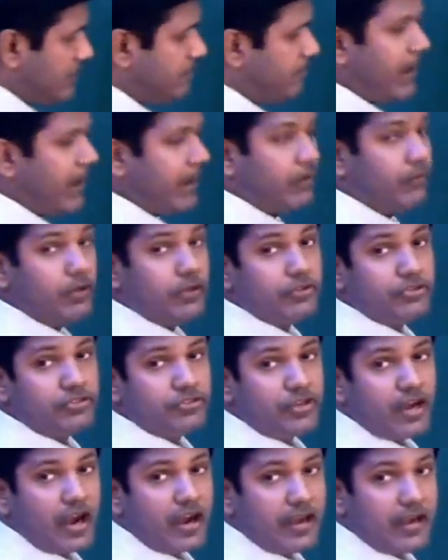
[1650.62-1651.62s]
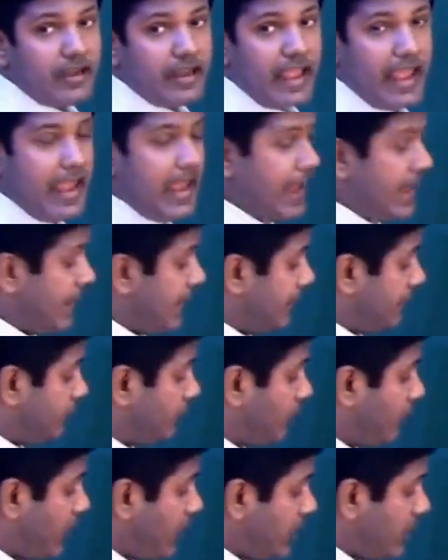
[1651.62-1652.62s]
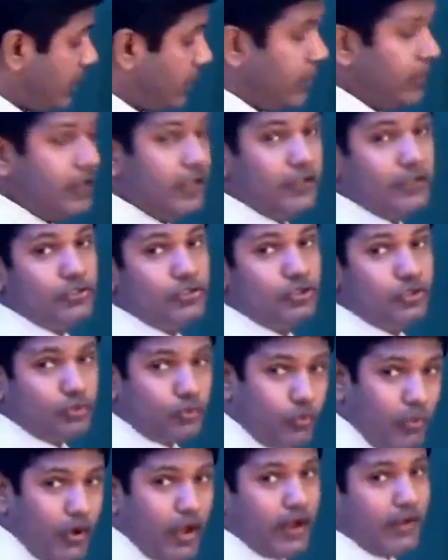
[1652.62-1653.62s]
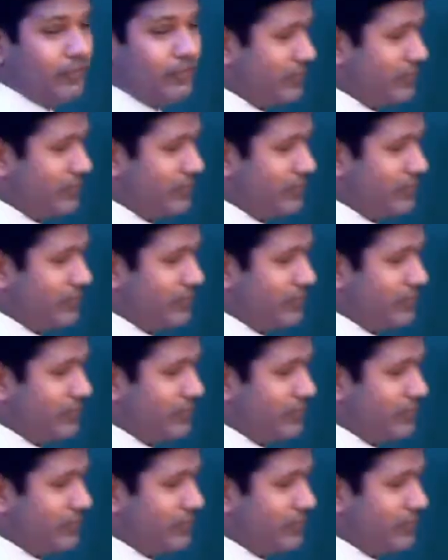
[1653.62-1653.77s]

back where you started, A is what? 12